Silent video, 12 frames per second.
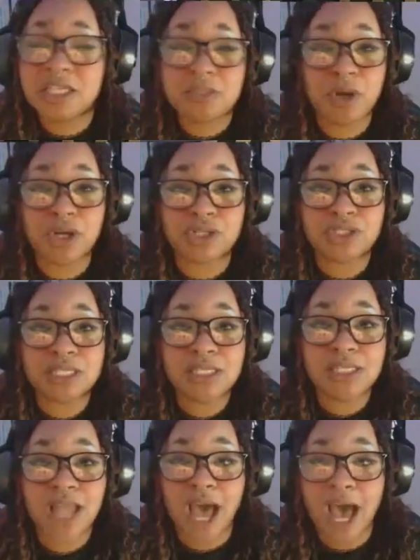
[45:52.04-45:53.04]

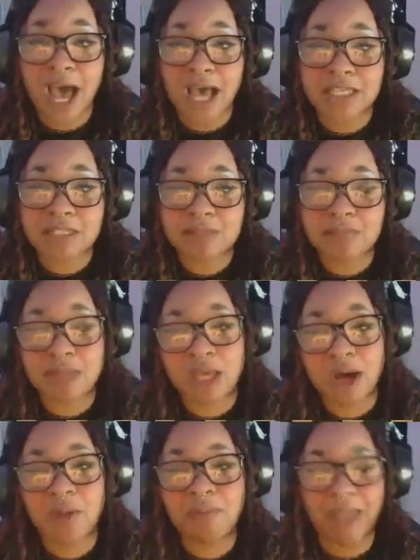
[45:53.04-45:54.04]
person has
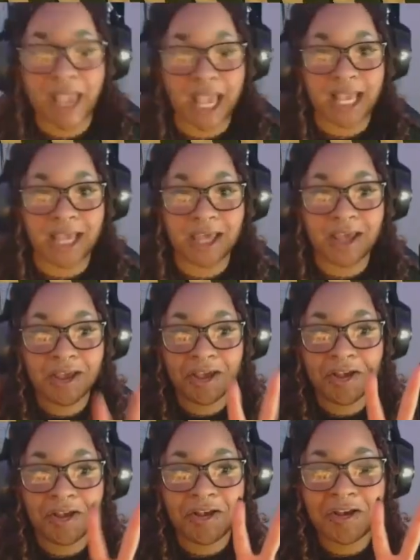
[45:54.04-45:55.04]
become a
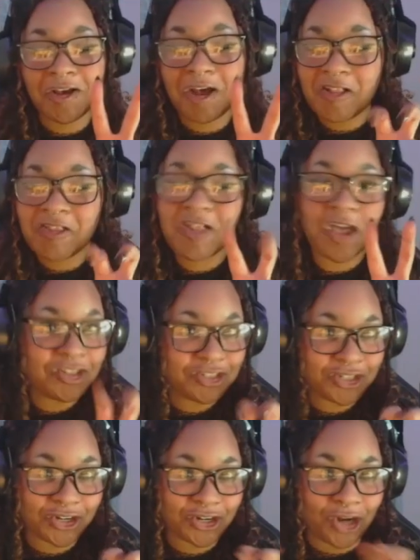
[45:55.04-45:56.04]

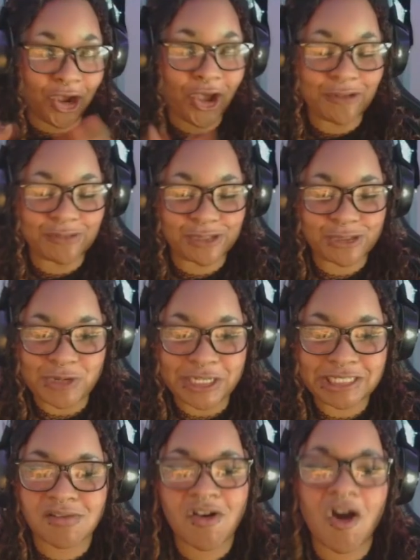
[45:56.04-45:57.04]
collector of sorts,
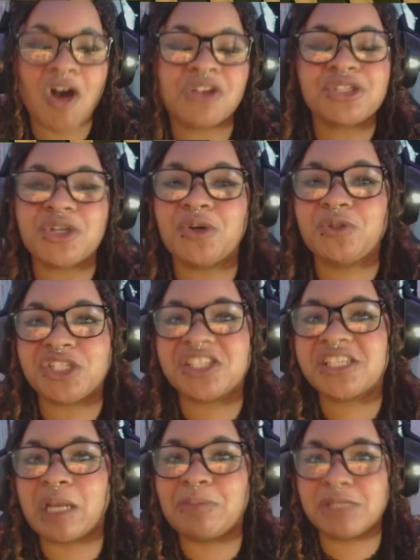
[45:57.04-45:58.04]
also
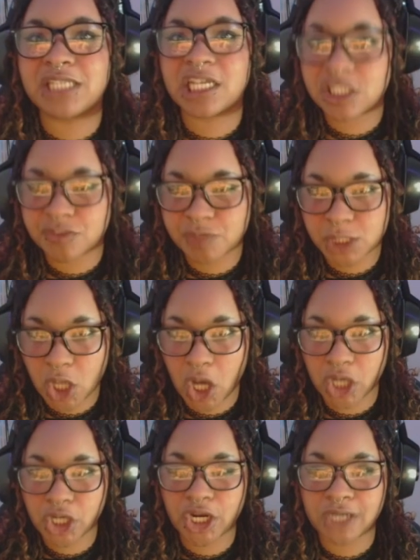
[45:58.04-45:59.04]
just an obsessive
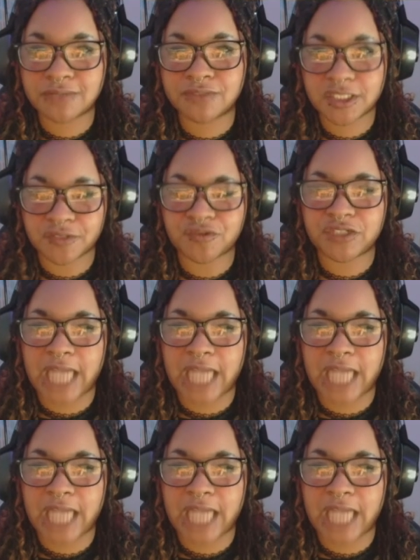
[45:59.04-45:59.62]
stalker of different